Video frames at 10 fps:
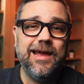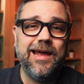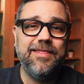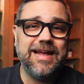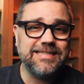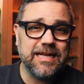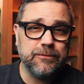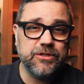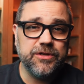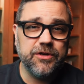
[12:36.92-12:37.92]
And that's
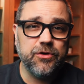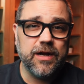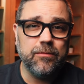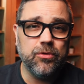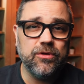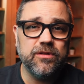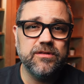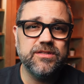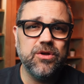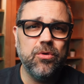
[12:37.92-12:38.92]
absolutely incredible.
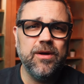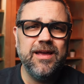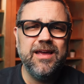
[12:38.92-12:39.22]
So